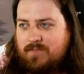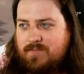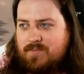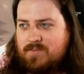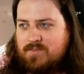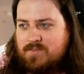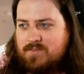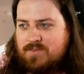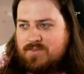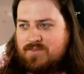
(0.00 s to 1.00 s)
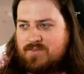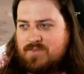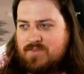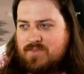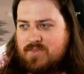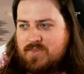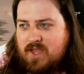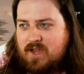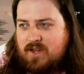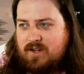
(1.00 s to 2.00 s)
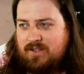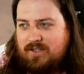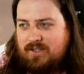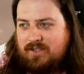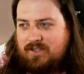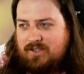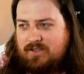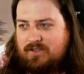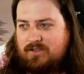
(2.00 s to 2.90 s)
Nobody speaks.